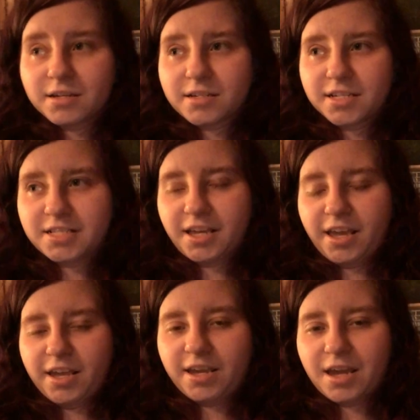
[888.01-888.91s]

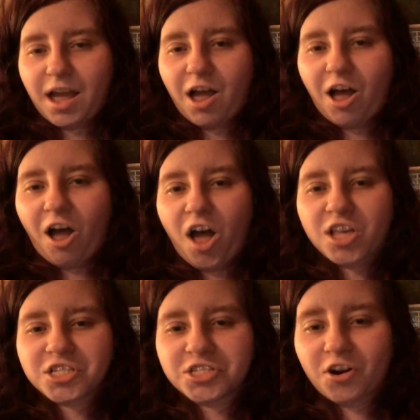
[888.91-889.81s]
see
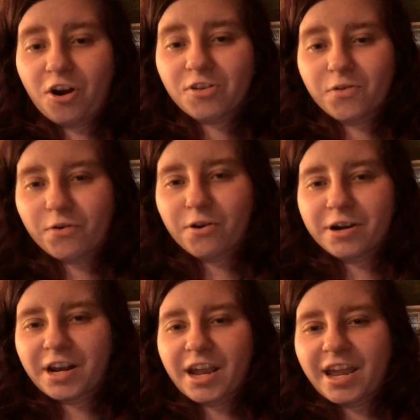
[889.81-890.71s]
Star-Lord